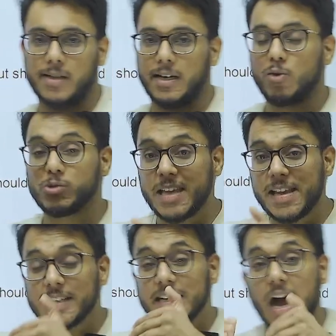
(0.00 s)
You see,
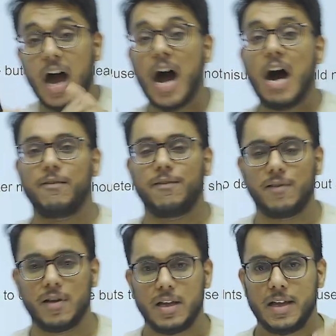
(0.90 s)
half,
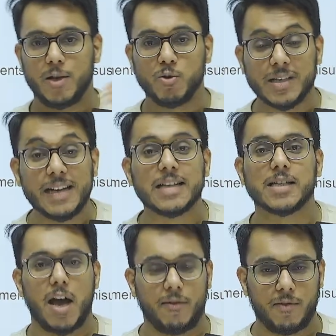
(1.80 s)
you see it is
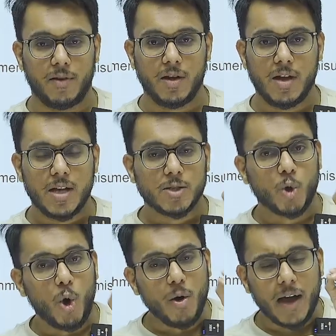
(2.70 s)
half.
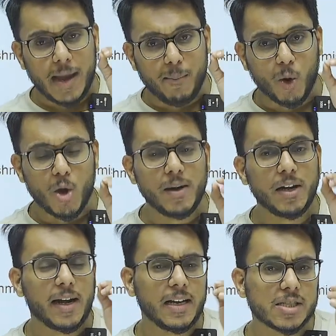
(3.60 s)
So employment rate
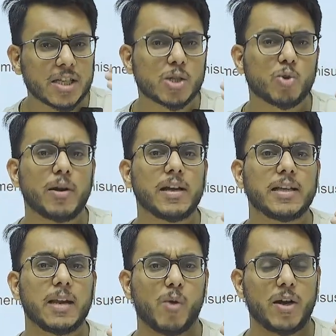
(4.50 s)
is just
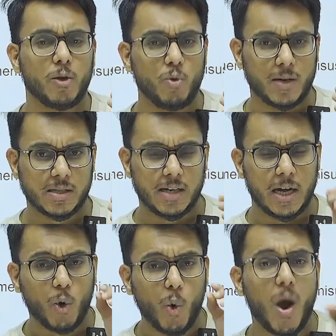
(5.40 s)
23.2%.
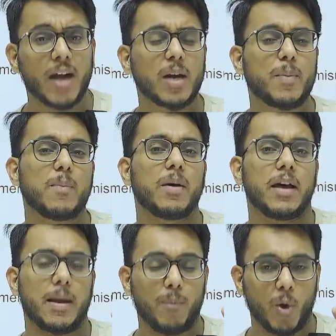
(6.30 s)
Quarter people are
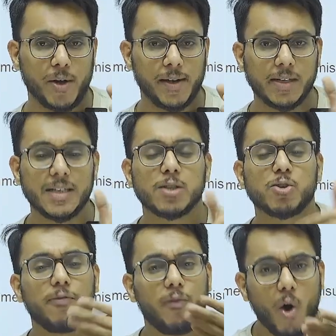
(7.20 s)
employed. So
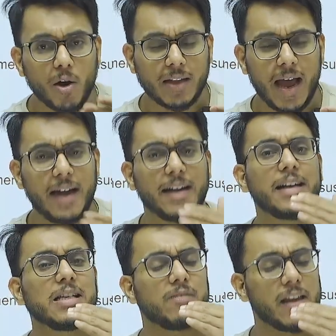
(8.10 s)
for that, it is
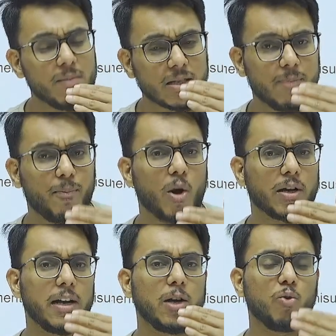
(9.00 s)
very much important
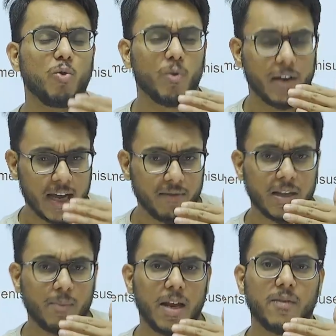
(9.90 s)
to give them
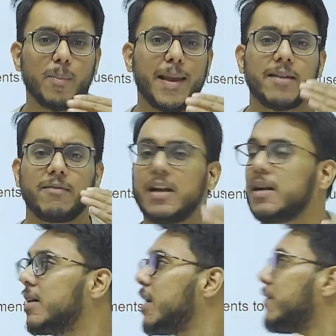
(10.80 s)
level playing field with